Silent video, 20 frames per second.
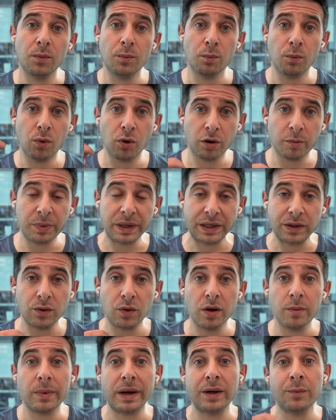more
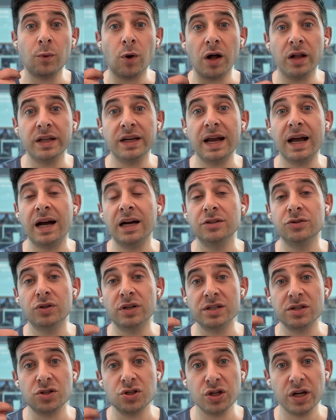Bitcoin, my wallet
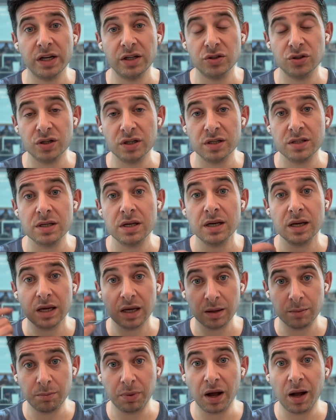address changes
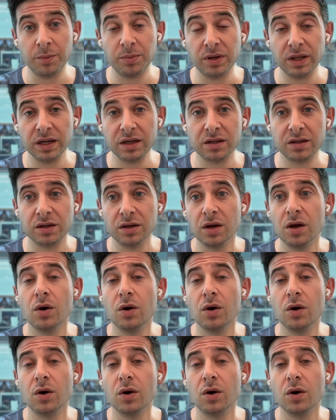in public,